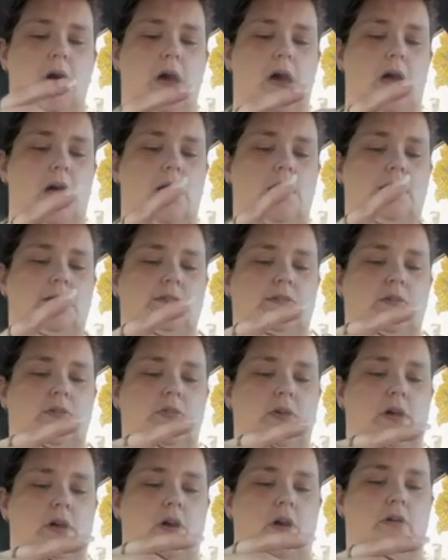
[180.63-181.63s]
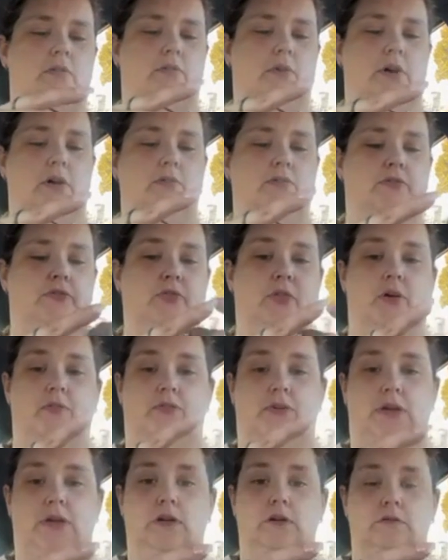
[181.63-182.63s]
and so they are very
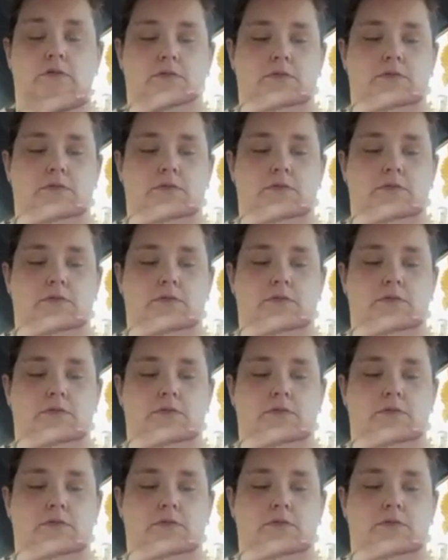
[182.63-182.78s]
fluffy,